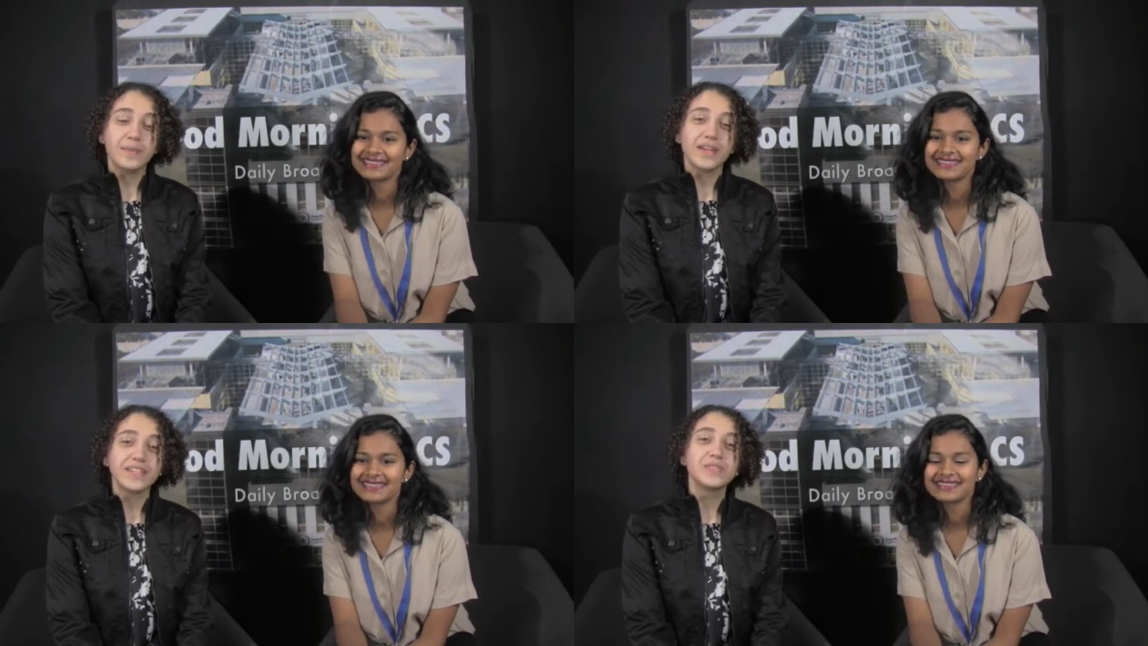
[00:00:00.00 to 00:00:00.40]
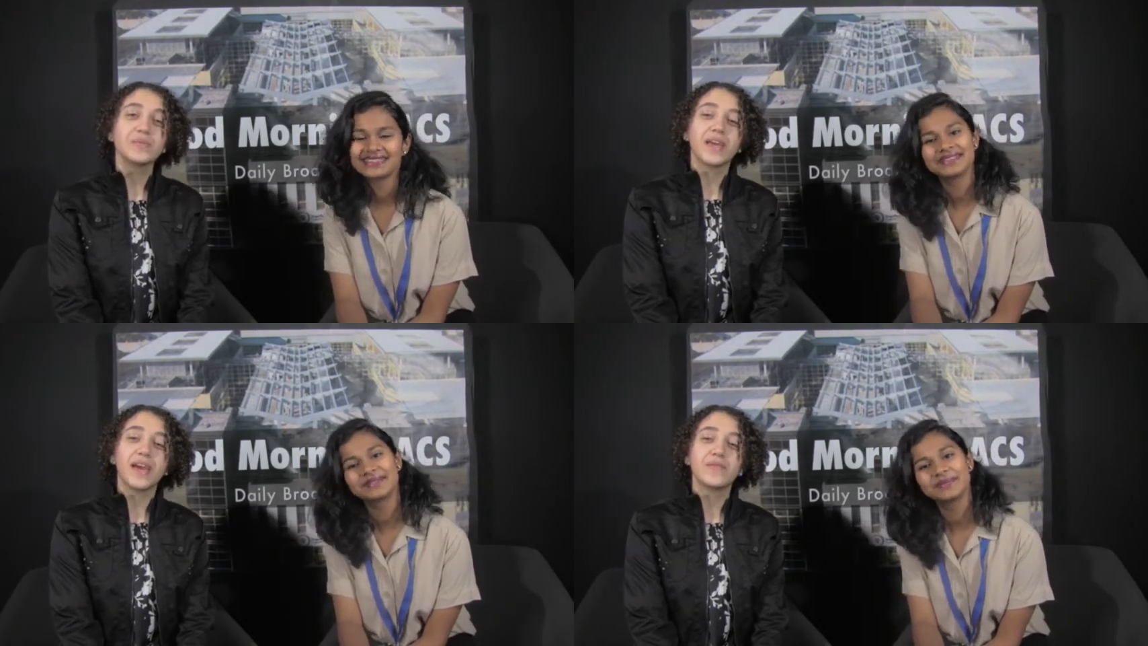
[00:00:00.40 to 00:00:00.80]
Speaker 1: Up next
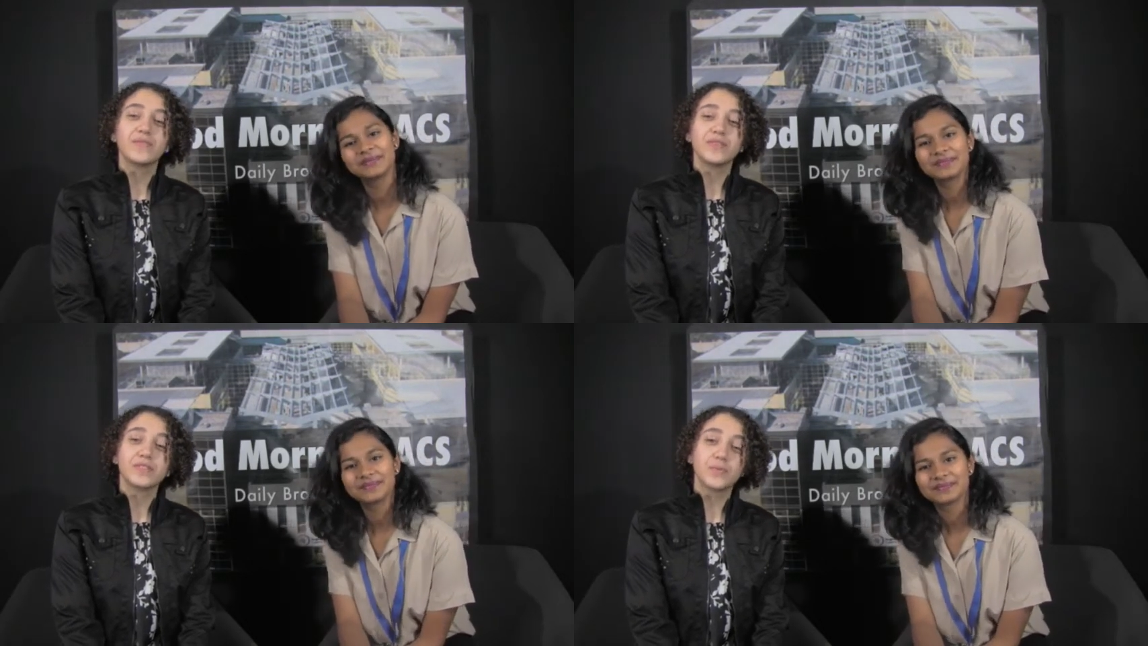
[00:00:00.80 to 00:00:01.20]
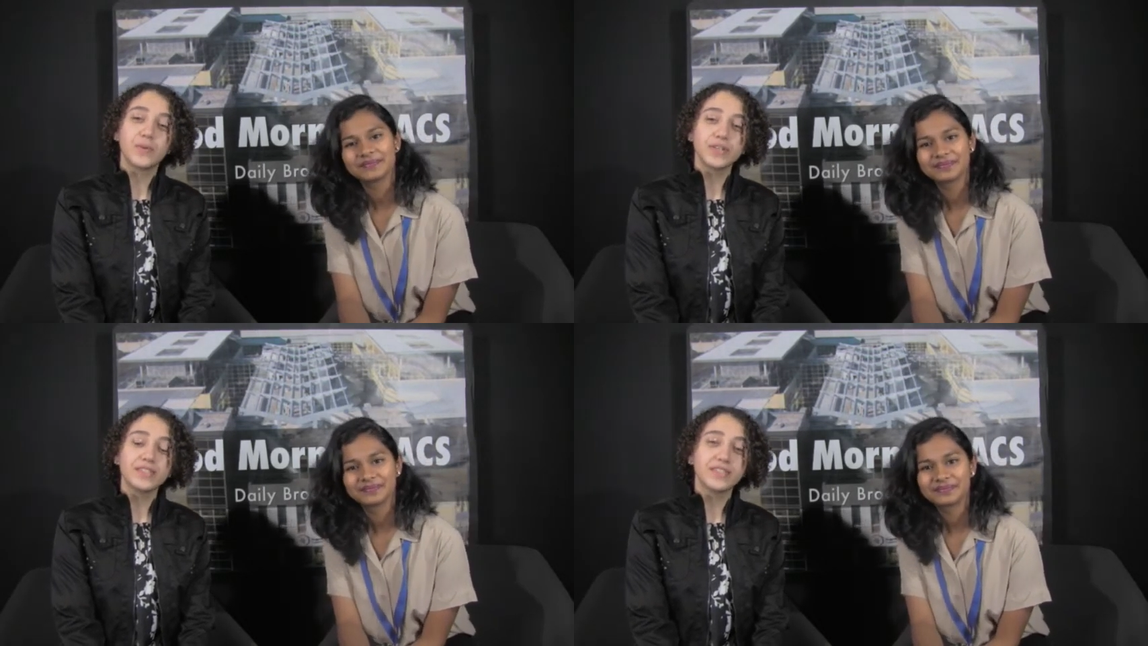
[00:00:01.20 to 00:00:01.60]
we have
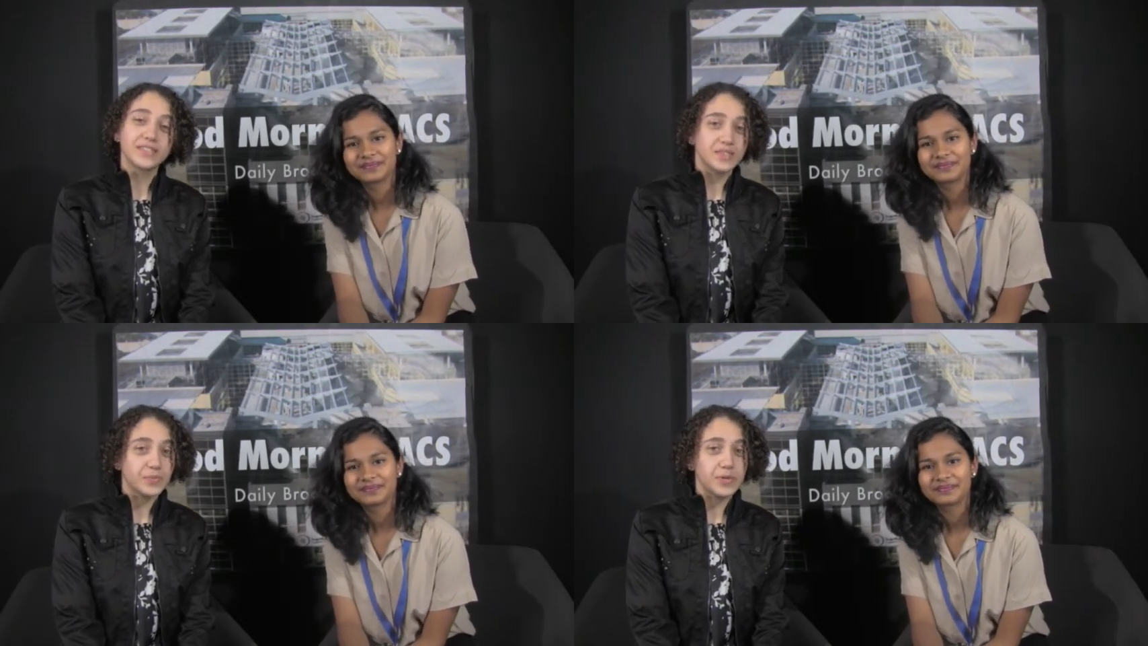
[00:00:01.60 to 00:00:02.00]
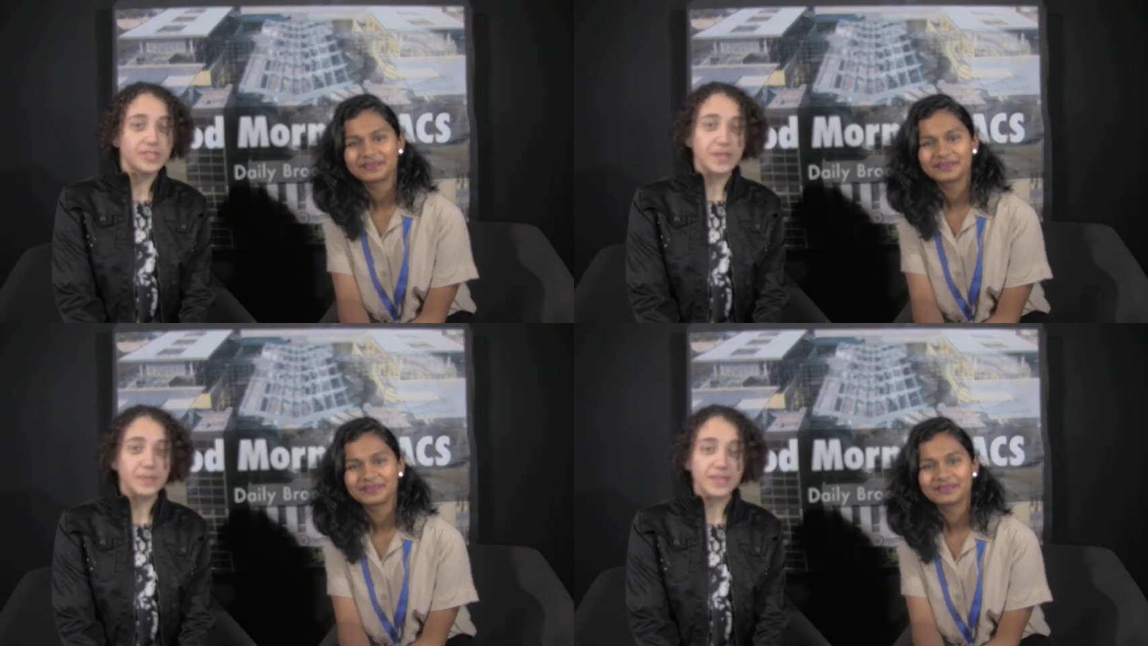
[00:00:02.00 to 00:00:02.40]
sport,
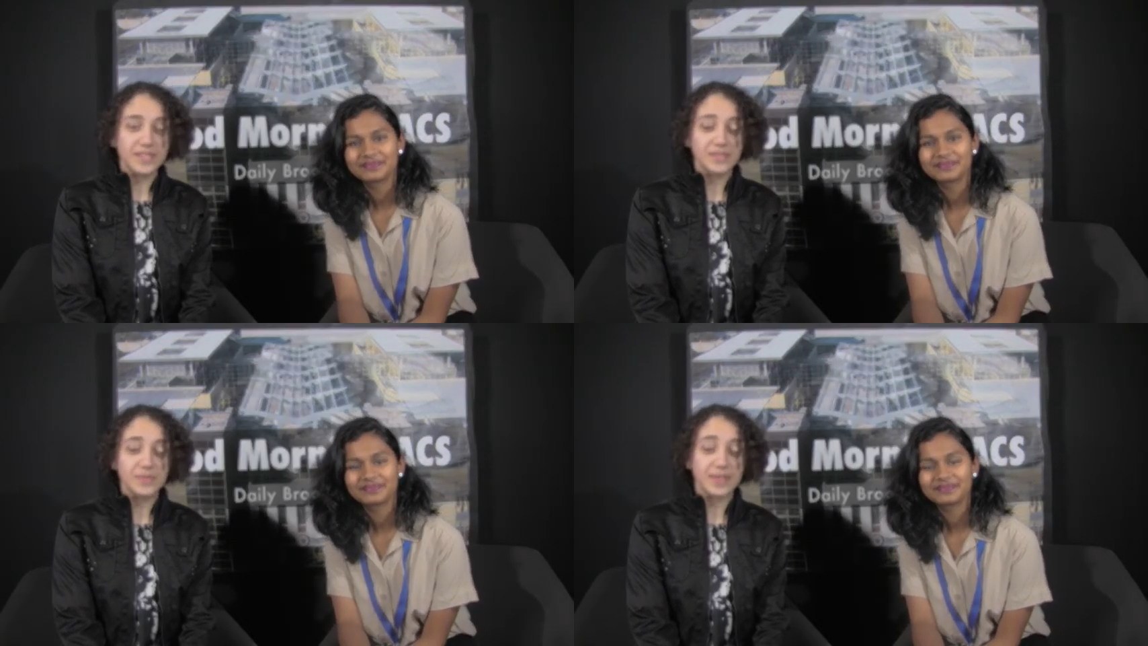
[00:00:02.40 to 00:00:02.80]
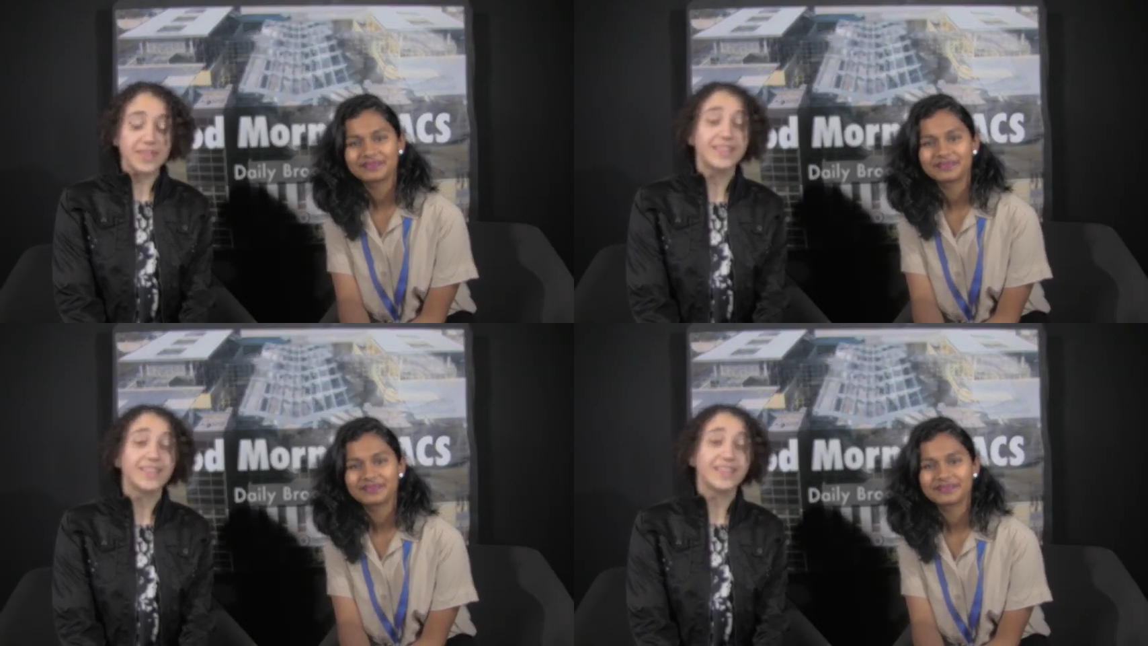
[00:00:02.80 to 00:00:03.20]
sports updates
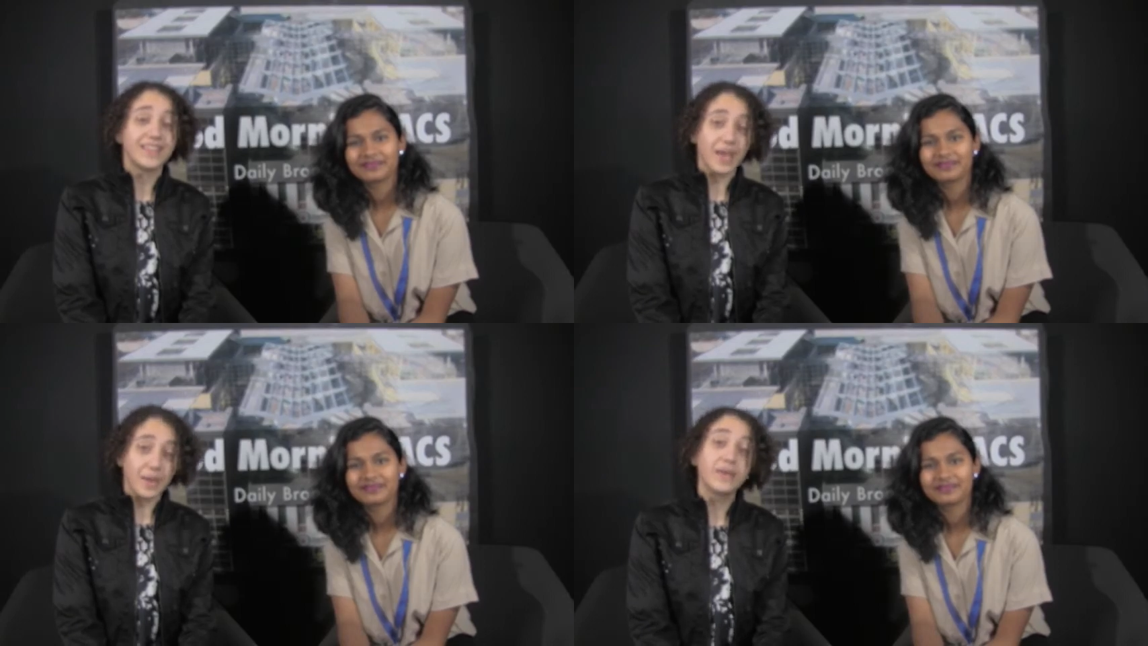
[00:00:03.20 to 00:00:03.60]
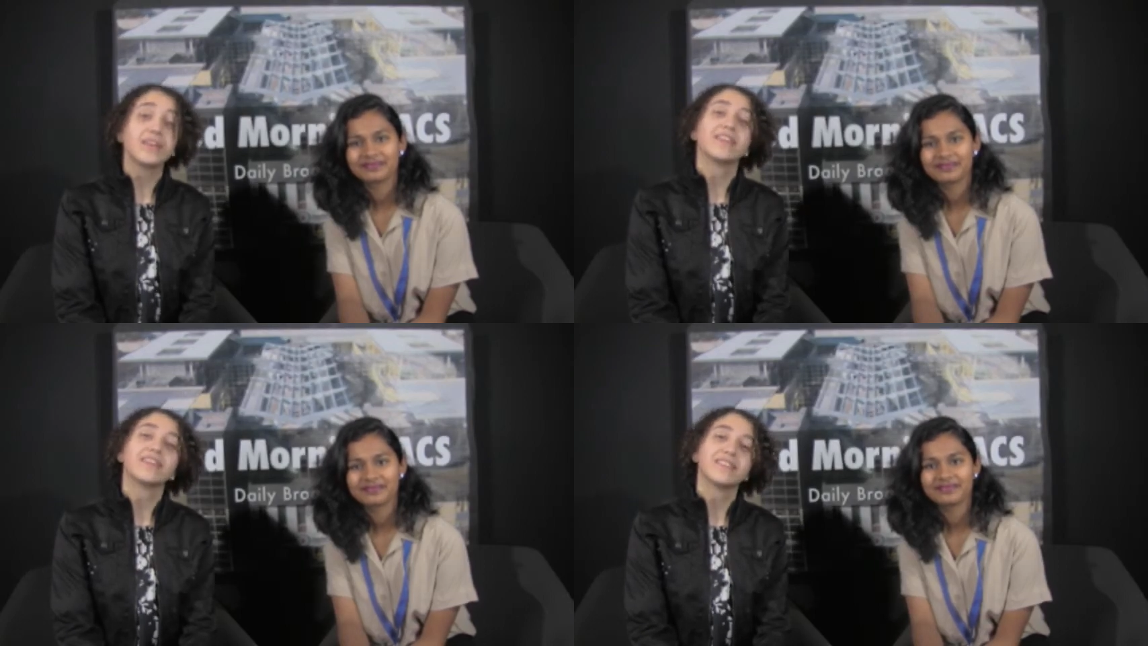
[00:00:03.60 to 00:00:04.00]
with
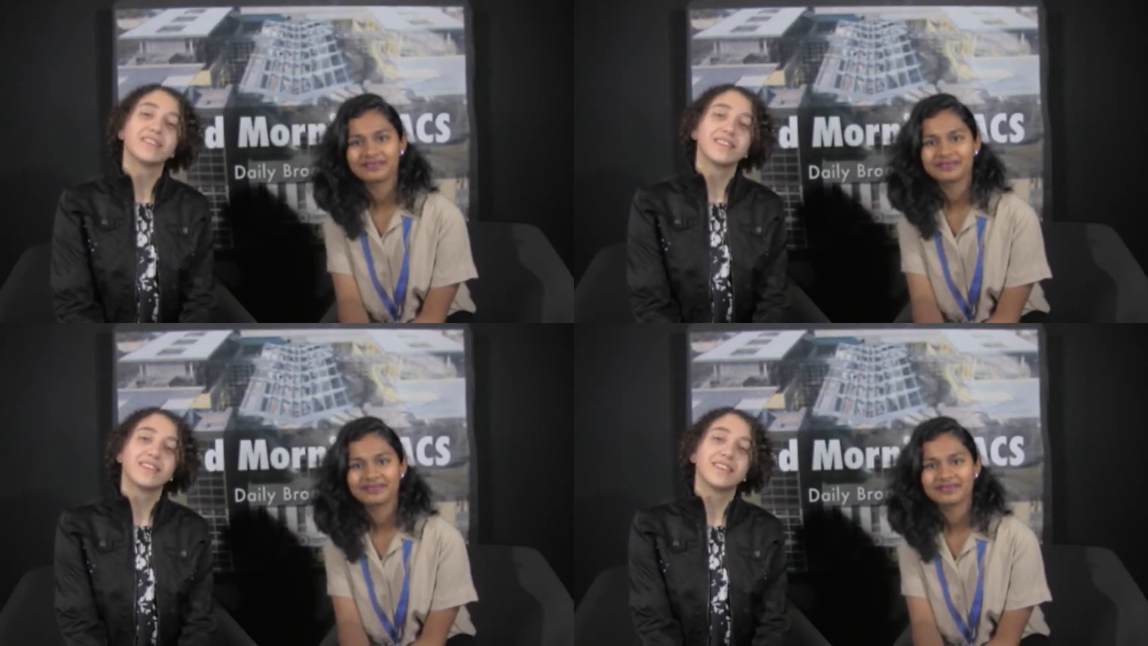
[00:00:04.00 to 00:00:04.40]
Amira.